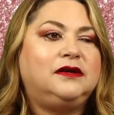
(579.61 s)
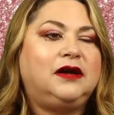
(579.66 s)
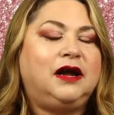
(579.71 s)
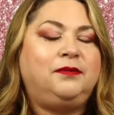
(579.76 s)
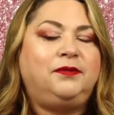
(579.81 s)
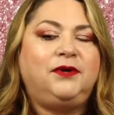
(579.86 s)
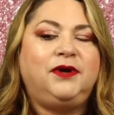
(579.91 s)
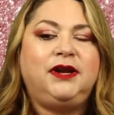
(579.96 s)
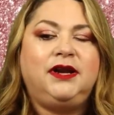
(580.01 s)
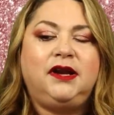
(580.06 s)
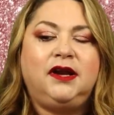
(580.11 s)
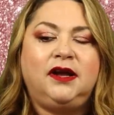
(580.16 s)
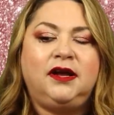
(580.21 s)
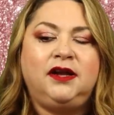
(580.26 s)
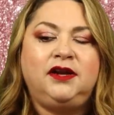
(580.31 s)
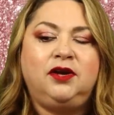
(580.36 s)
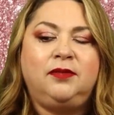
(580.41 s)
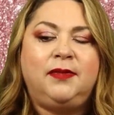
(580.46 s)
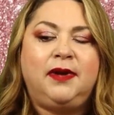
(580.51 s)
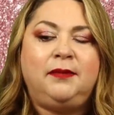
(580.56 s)
I put it
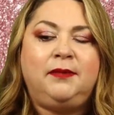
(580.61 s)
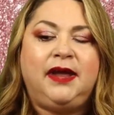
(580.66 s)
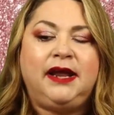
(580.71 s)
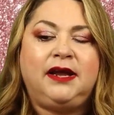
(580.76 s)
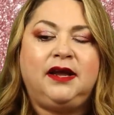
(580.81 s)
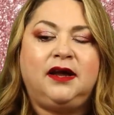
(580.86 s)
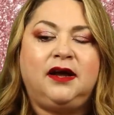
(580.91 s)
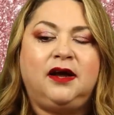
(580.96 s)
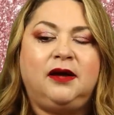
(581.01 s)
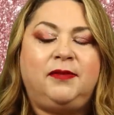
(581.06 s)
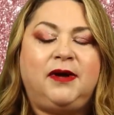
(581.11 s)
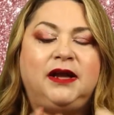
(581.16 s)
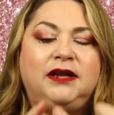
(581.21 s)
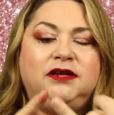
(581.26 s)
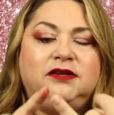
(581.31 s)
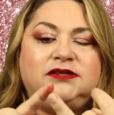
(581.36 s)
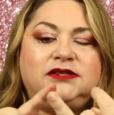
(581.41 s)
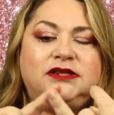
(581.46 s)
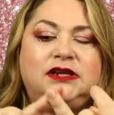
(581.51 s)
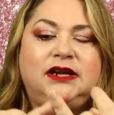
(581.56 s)
under my makeup. I
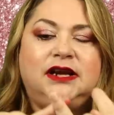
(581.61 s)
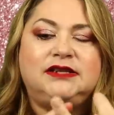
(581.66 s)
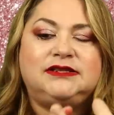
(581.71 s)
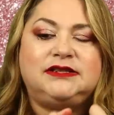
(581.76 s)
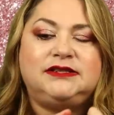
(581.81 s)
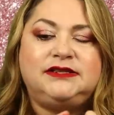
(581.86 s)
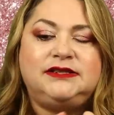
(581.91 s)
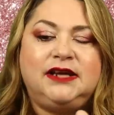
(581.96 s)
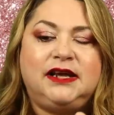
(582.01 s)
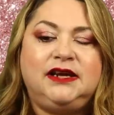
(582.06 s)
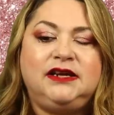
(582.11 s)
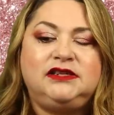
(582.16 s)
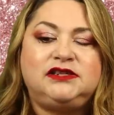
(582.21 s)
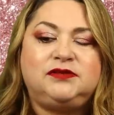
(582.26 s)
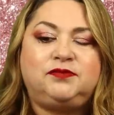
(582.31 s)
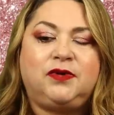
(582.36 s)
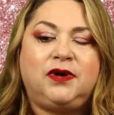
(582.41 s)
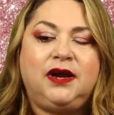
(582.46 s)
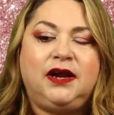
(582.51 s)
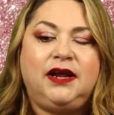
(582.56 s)
used it as a setting
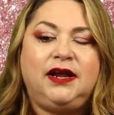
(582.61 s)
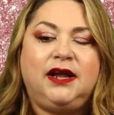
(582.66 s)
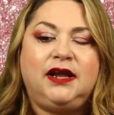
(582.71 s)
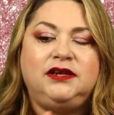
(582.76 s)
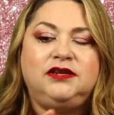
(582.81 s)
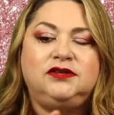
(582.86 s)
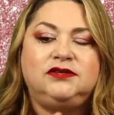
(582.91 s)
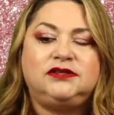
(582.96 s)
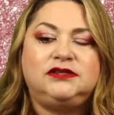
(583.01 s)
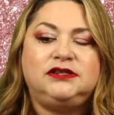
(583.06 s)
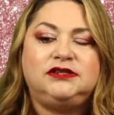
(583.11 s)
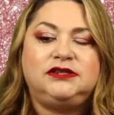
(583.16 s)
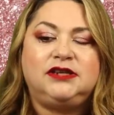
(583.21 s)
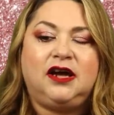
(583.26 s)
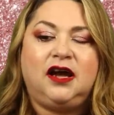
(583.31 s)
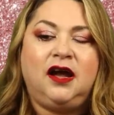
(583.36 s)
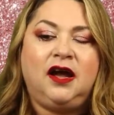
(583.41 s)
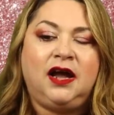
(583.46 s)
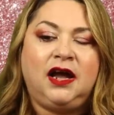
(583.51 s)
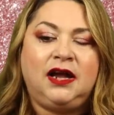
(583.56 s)
spray. I used it to
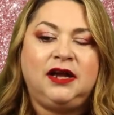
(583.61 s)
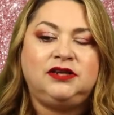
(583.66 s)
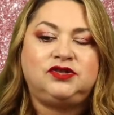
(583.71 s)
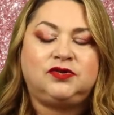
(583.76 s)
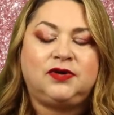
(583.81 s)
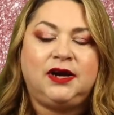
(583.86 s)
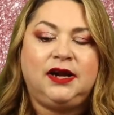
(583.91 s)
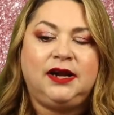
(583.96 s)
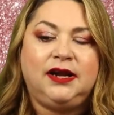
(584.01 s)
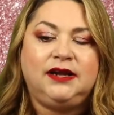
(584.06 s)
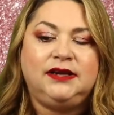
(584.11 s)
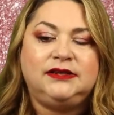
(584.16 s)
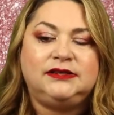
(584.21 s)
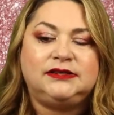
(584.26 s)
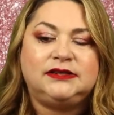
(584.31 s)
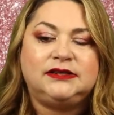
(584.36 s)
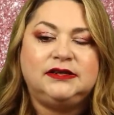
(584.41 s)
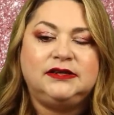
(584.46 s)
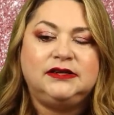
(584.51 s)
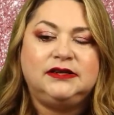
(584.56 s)

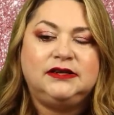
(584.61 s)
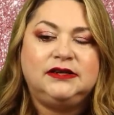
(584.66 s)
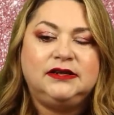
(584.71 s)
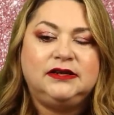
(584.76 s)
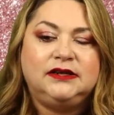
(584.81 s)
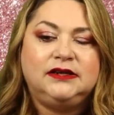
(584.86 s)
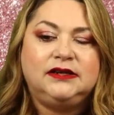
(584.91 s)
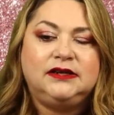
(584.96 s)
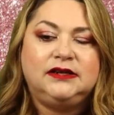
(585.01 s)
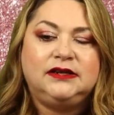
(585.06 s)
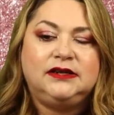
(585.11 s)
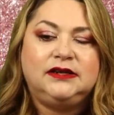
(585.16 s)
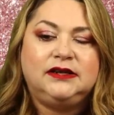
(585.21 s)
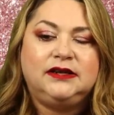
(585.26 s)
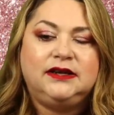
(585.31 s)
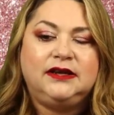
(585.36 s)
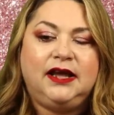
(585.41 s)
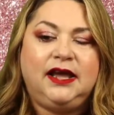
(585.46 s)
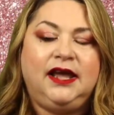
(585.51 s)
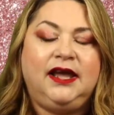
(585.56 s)
hydrate
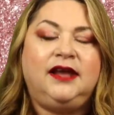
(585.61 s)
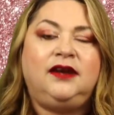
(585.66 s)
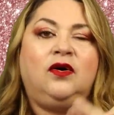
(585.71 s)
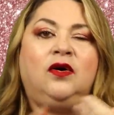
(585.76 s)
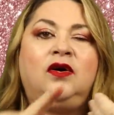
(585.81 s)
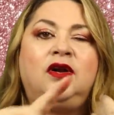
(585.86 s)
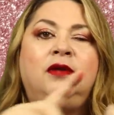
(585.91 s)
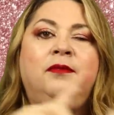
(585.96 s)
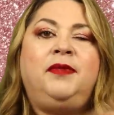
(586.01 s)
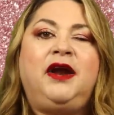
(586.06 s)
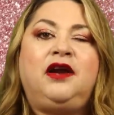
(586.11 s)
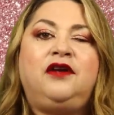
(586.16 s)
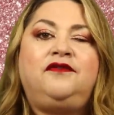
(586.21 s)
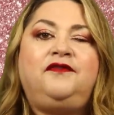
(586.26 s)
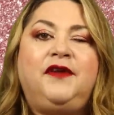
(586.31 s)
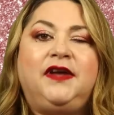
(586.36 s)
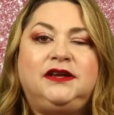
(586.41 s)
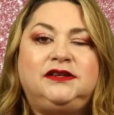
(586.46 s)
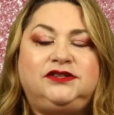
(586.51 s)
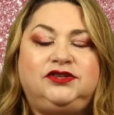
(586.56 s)
and on a bare
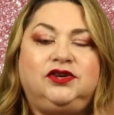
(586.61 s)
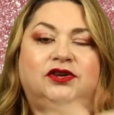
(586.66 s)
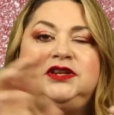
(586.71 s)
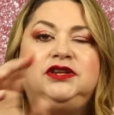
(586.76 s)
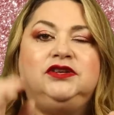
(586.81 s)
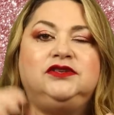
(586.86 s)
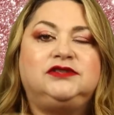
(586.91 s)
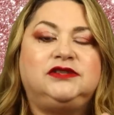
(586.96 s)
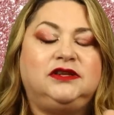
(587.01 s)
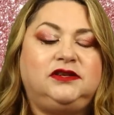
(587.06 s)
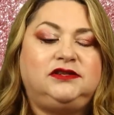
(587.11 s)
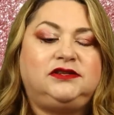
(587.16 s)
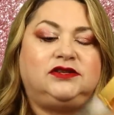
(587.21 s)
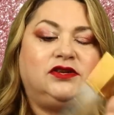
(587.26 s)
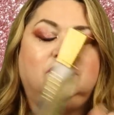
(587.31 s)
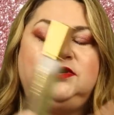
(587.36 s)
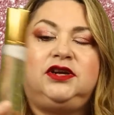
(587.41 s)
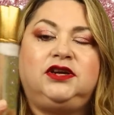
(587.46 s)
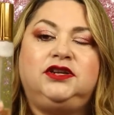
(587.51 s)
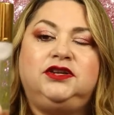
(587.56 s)
face you can use it.
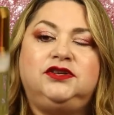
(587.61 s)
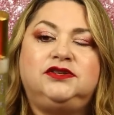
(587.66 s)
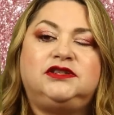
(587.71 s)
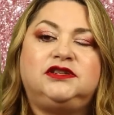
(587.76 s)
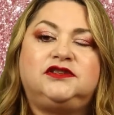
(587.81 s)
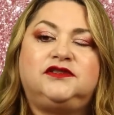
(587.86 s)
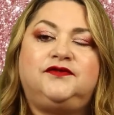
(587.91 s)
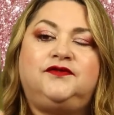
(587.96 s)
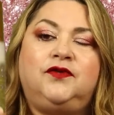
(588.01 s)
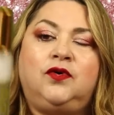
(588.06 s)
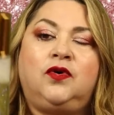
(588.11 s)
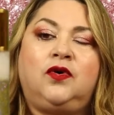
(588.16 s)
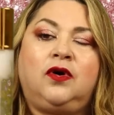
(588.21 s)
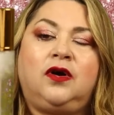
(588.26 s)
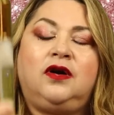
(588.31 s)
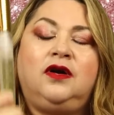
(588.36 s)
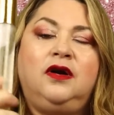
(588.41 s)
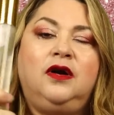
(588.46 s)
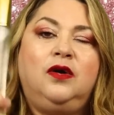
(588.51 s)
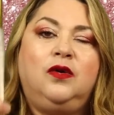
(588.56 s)
So you can use this
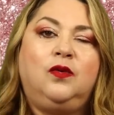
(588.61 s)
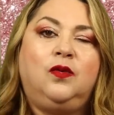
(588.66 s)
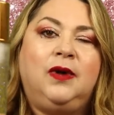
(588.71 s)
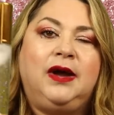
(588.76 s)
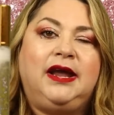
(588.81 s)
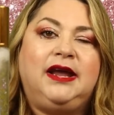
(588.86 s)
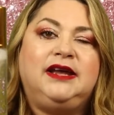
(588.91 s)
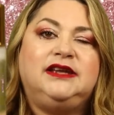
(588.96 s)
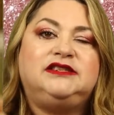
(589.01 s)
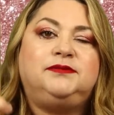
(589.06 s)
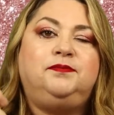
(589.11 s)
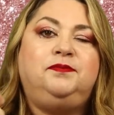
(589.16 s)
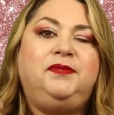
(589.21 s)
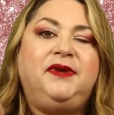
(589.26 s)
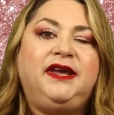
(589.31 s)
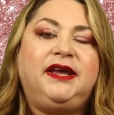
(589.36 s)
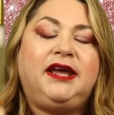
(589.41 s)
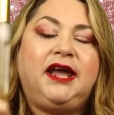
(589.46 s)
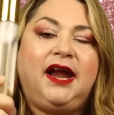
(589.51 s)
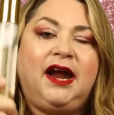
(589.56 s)
four ways.
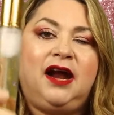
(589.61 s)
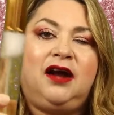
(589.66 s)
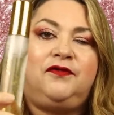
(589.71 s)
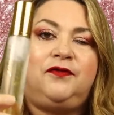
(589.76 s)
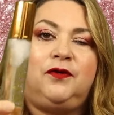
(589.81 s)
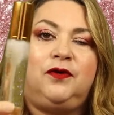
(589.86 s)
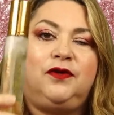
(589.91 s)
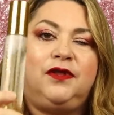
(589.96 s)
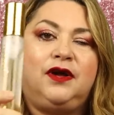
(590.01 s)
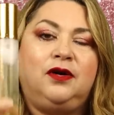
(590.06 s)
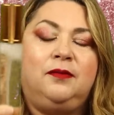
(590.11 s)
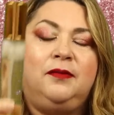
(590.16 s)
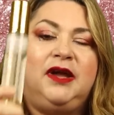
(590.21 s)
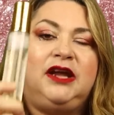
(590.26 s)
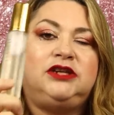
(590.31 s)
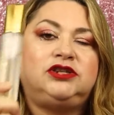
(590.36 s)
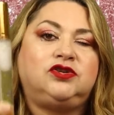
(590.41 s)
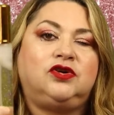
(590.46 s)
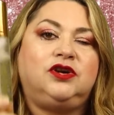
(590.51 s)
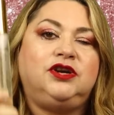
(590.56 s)
Be careful though,
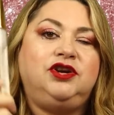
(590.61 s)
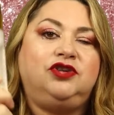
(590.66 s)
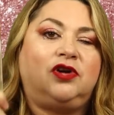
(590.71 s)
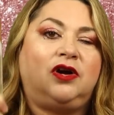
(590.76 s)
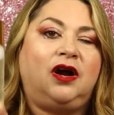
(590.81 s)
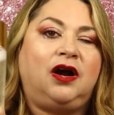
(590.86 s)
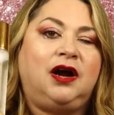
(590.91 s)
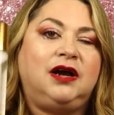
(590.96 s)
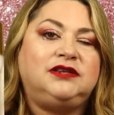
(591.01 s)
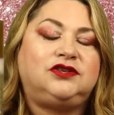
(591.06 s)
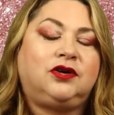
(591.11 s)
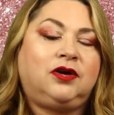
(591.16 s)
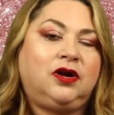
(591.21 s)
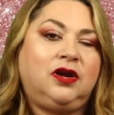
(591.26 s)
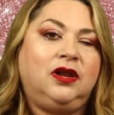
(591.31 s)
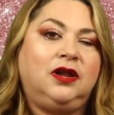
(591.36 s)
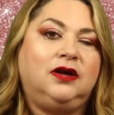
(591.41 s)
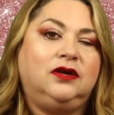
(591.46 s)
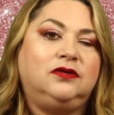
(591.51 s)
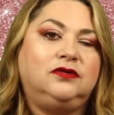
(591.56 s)
make sure your eyes are
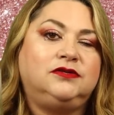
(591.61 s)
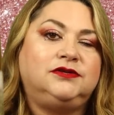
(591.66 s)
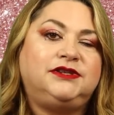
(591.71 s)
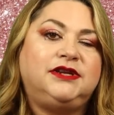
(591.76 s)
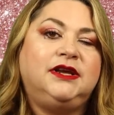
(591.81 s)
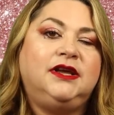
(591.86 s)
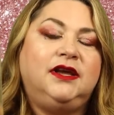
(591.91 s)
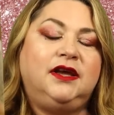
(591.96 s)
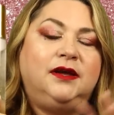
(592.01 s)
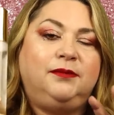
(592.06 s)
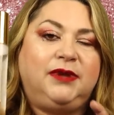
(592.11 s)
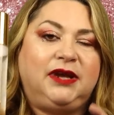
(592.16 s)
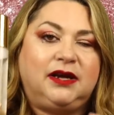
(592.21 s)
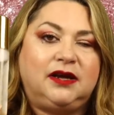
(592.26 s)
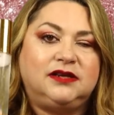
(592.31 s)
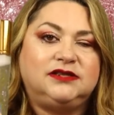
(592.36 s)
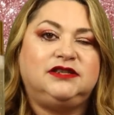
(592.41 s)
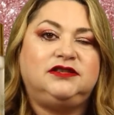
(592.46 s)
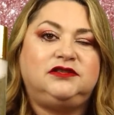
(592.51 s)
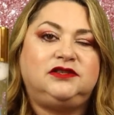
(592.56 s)
closed
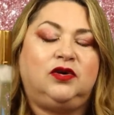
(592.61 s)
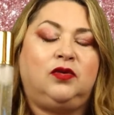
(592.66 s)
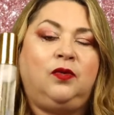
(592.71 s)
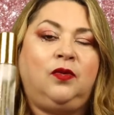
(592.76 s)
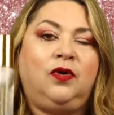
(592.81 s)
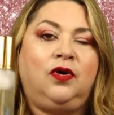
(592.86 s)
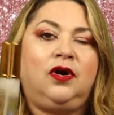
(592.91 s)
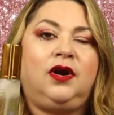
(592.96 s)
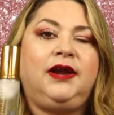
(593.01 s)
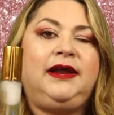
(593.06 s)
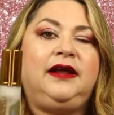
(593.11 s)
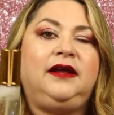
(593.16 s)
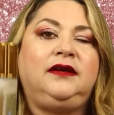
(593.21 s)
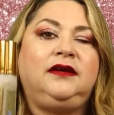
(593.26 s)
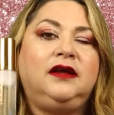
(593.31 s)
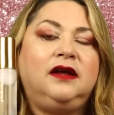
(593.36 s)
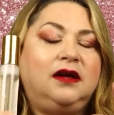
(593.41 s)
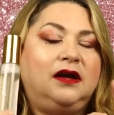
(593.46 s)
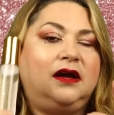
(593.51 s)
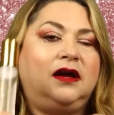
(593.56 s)
because it's a warning.